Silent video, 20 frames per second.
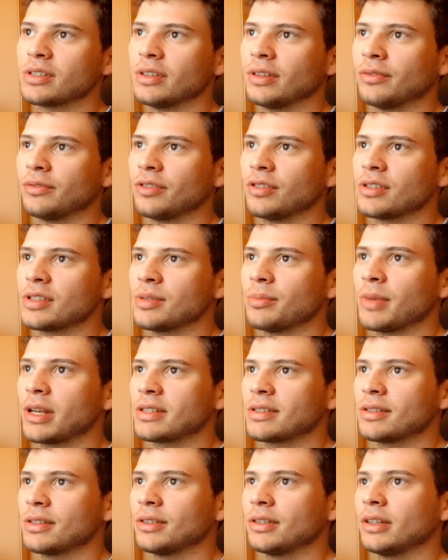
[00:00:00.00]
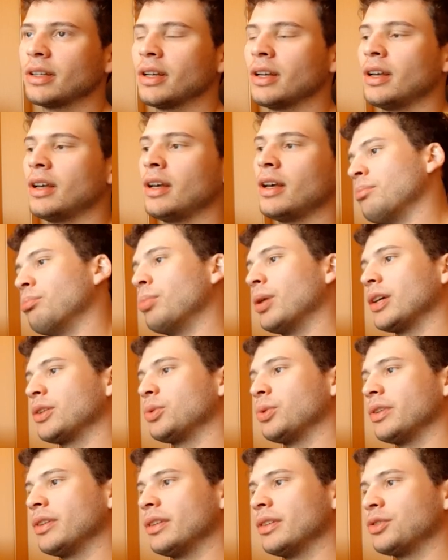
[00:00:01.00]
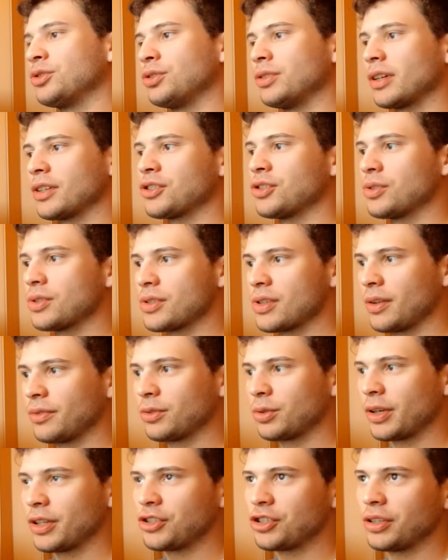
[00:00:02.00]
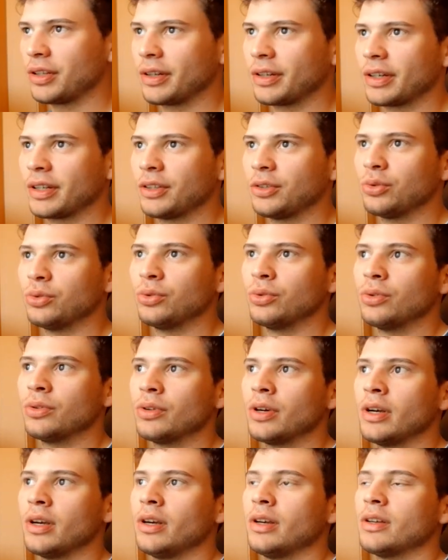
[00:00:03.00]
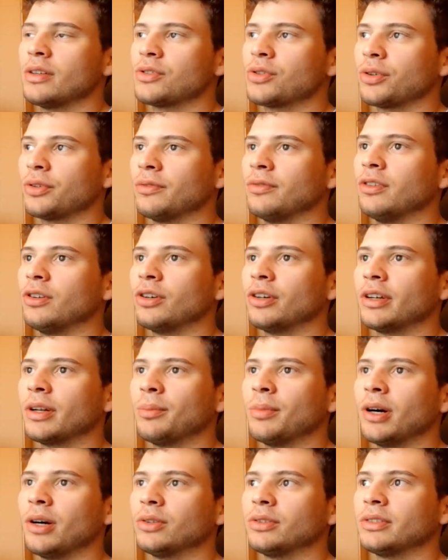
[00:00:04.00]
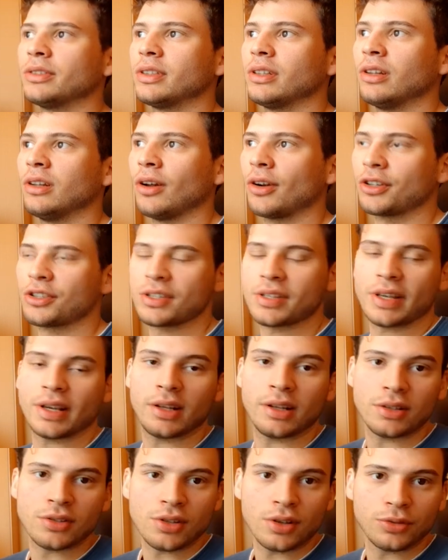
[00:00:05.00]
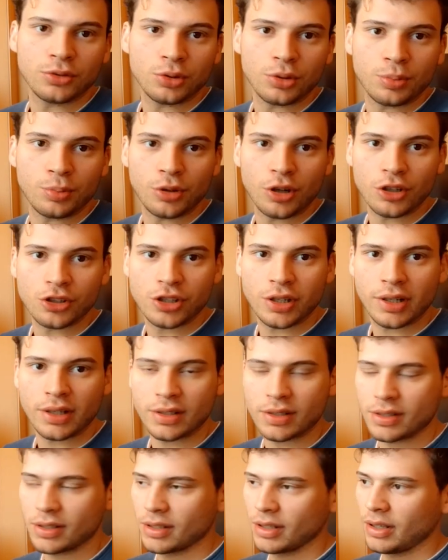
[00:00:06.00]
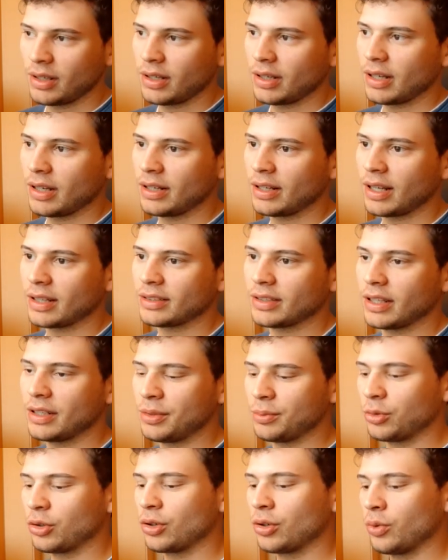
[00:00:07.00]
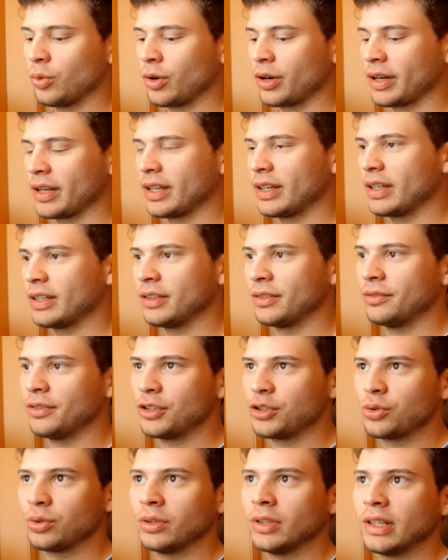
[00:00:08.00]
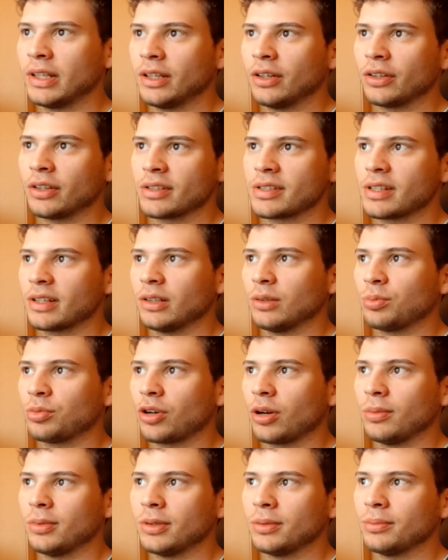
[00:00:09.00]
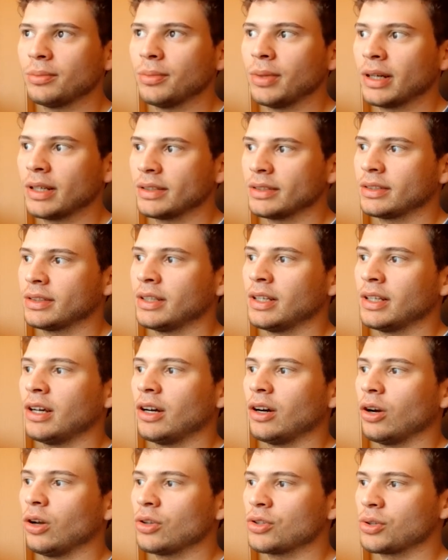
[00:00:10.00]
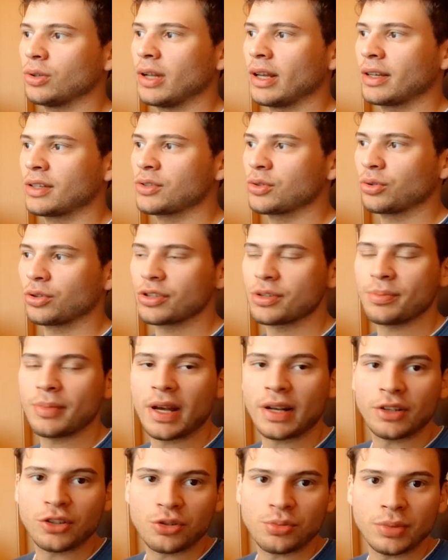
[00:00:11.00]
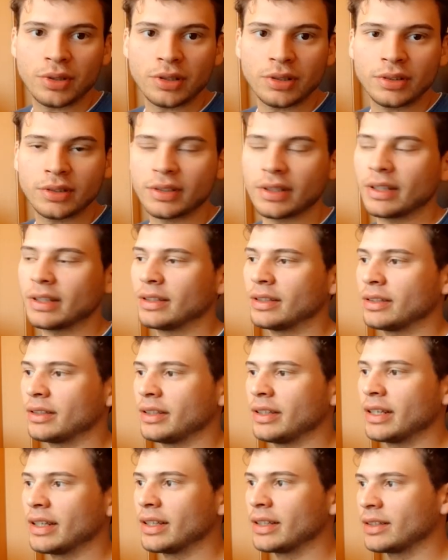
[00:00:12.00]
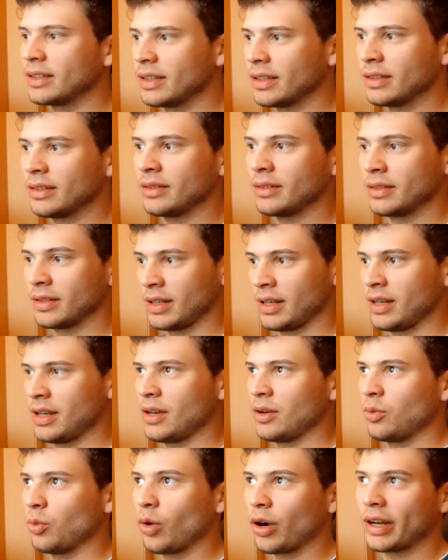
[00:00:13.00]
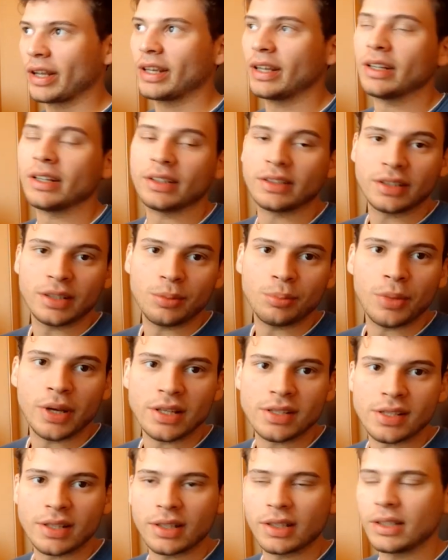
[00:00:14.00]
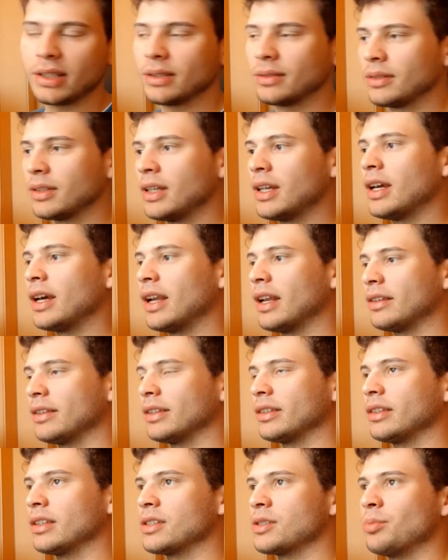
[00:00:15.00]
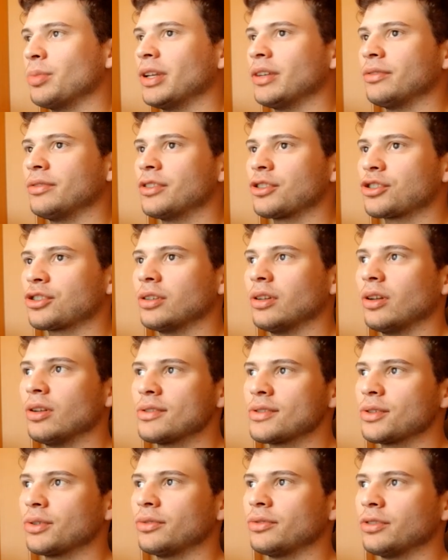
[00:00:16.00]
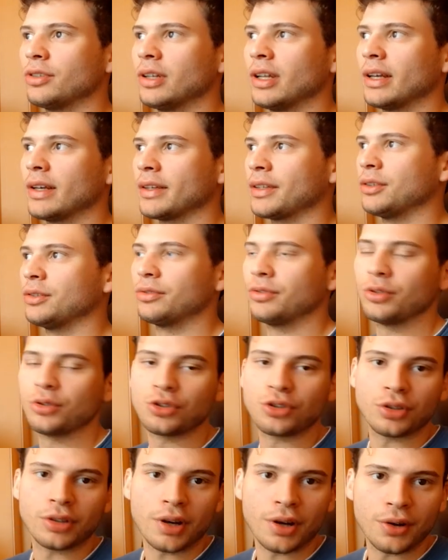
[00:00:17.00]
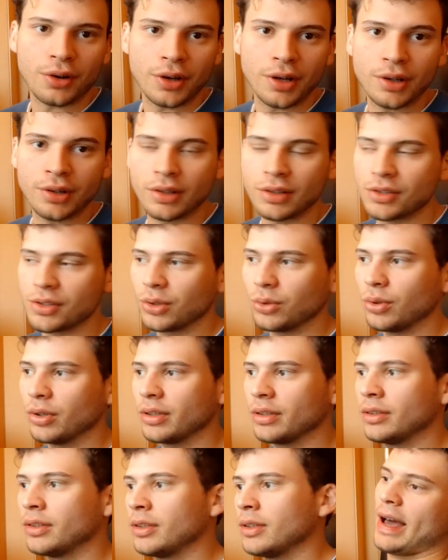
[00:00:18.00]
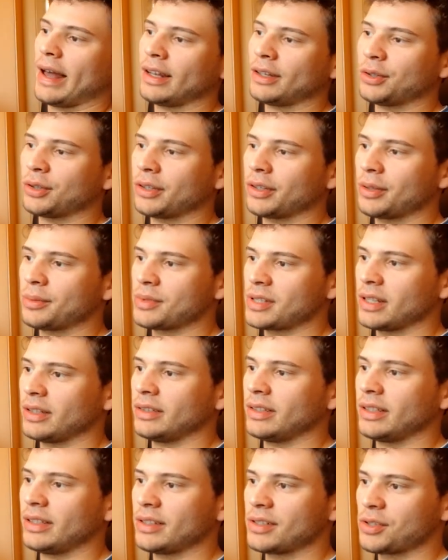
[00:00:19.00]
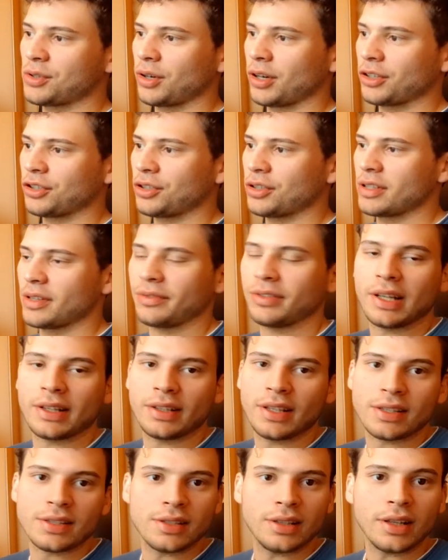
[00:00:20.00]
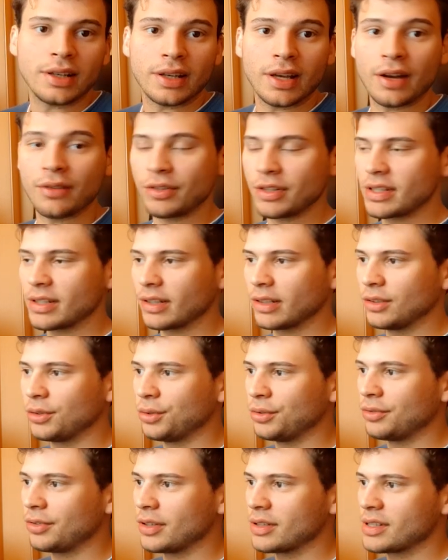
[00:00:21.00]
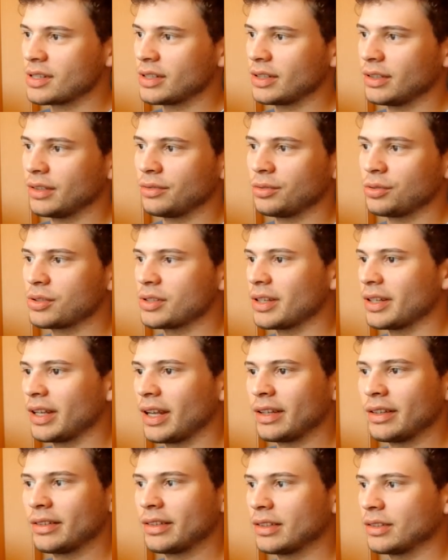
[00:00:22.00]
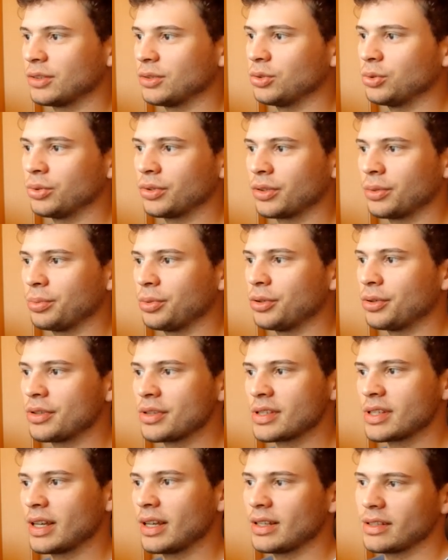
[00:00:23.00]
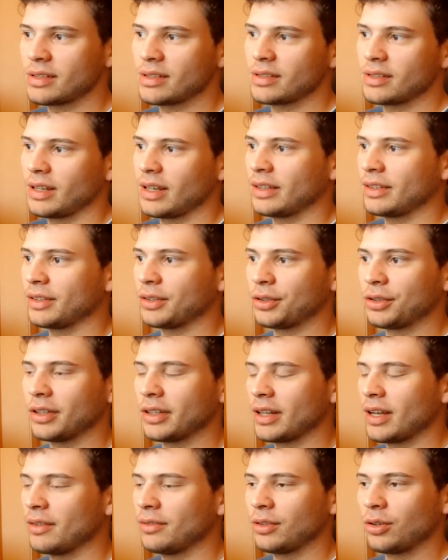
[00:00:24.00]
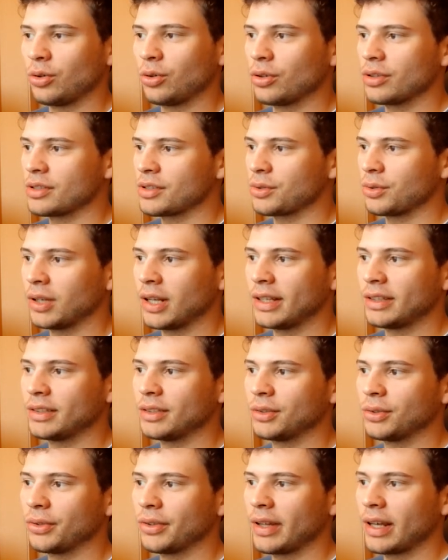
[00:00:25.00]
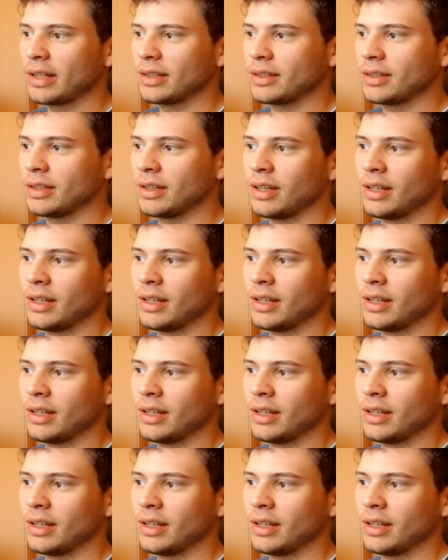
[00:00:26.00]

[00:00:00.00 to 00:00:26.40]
in the first semester, but with introduction to software engineering, you sort of learn about large scale software projects and not anymore working individually on a single problem, but also like source management and Git and working in a team basically. And I think that's beneficial also for like your future career and so on. Algorithms and data structures, I feel like that's in like every single university. If you study anything to do with computer science, I think you're gonna have a course related to that.